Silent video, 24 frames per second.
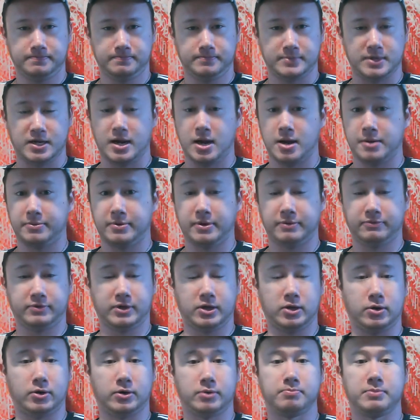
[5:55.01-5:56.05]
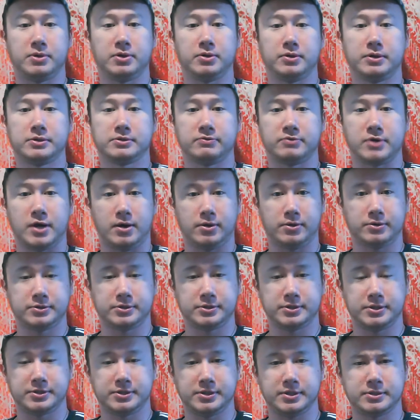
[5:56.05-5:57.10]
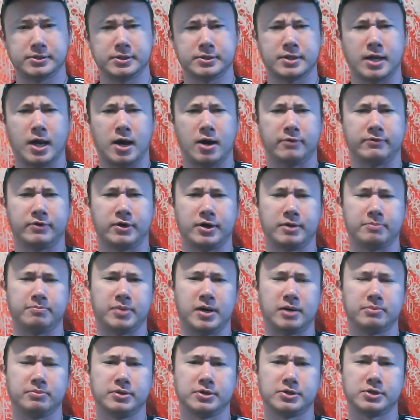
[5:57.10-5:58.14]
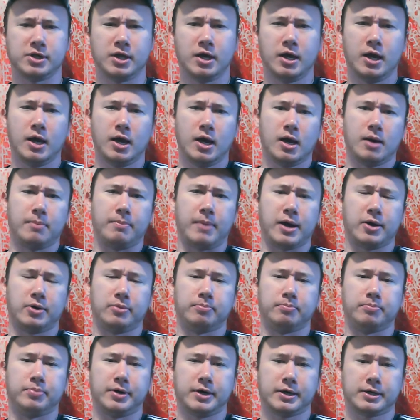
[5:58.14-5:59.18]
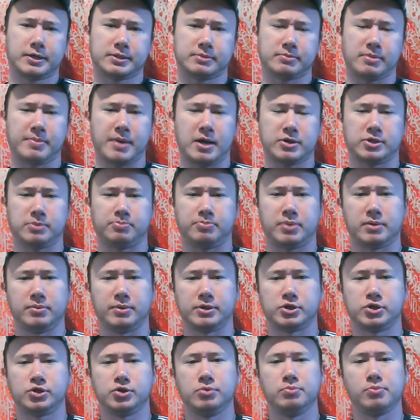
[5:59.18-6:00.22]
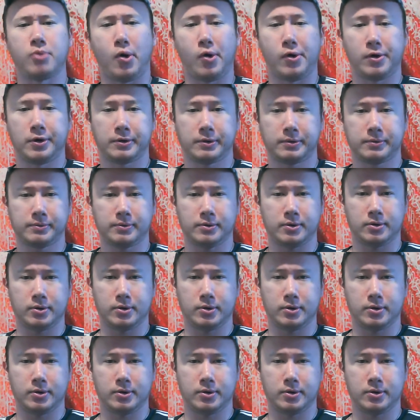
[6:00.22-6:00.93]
And I've cured millions of dollars in diseases now. I've already published my own books. I'm about to publish 2 more.